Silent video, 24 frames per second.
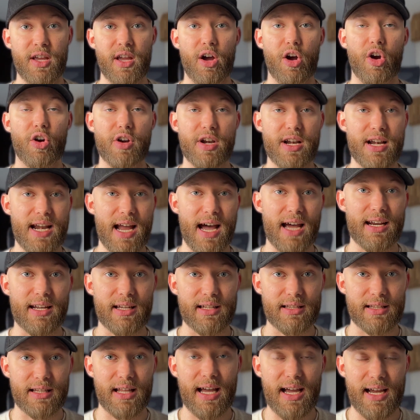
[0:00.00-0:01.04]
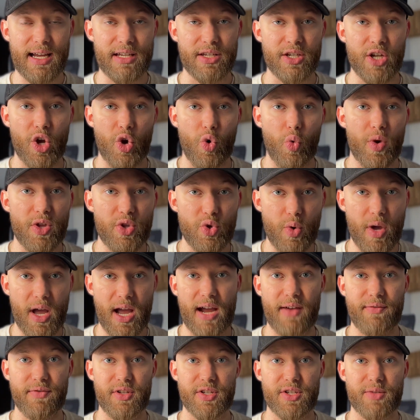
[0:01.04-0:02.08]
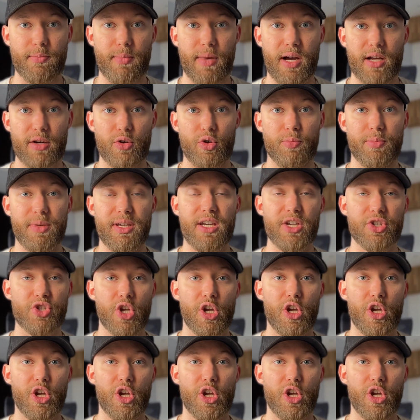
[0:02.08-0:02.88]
are not aligned when you have this model, because